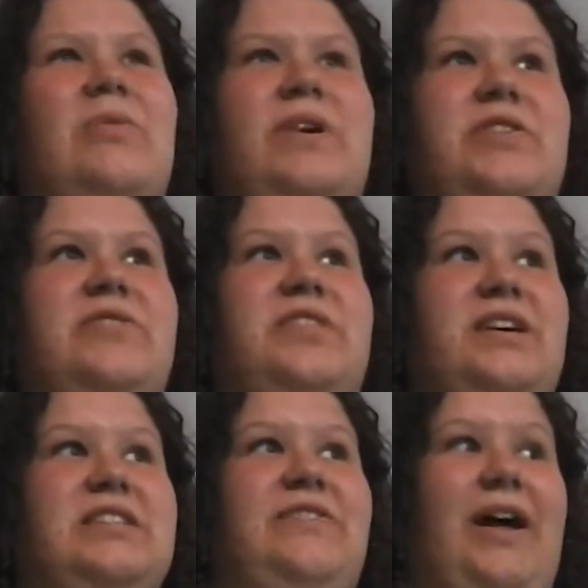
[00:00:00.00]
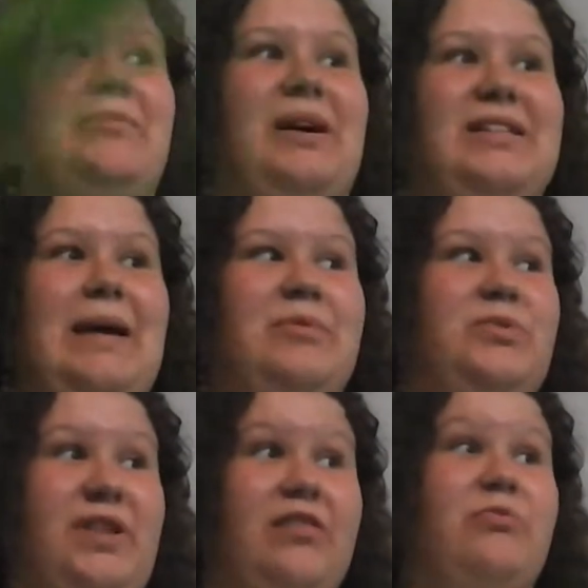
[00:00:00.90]
you what, you'd think dividing my time
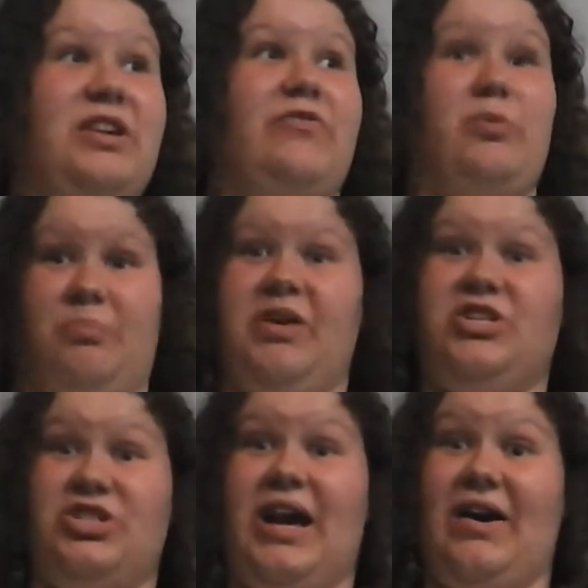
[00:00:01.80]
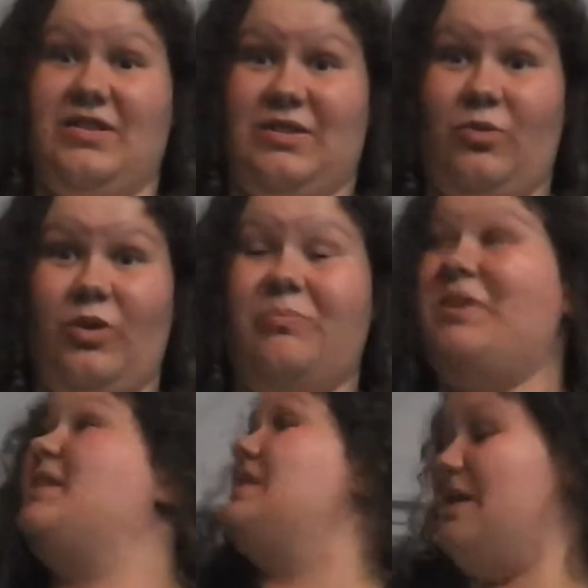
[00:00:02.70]
between 3 different beach towns, it wouldn't
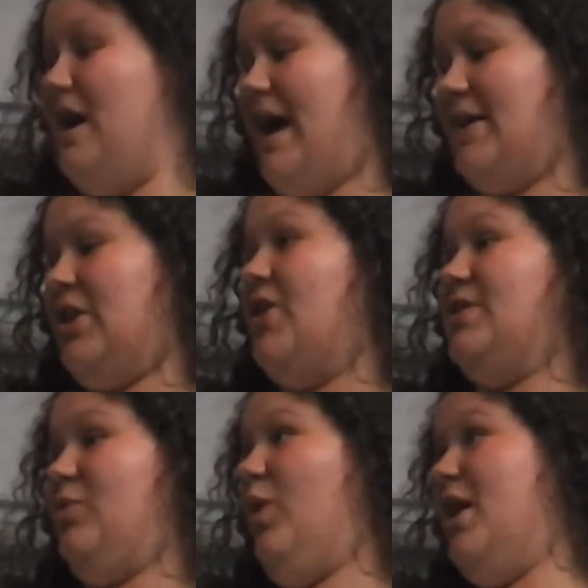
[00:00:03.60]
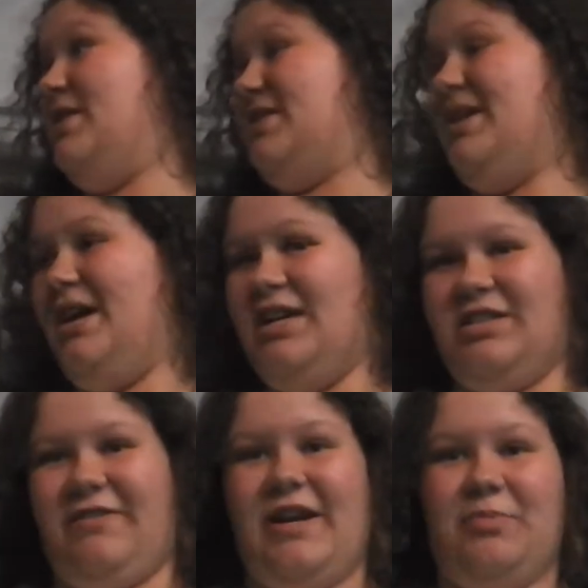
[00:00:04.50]
be as hard as it was
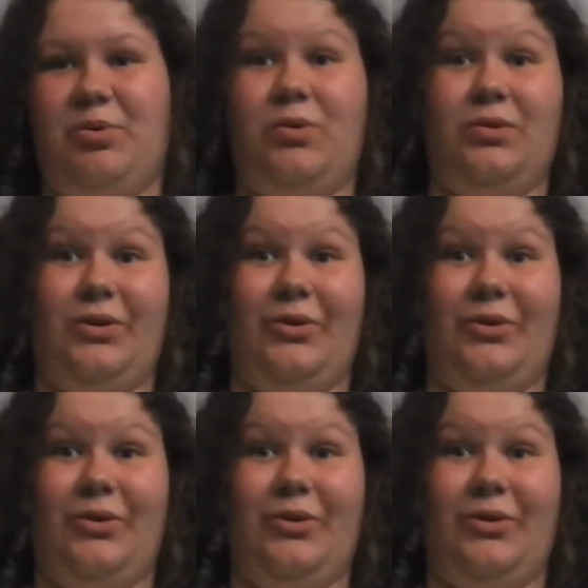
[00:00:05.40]
to find a pool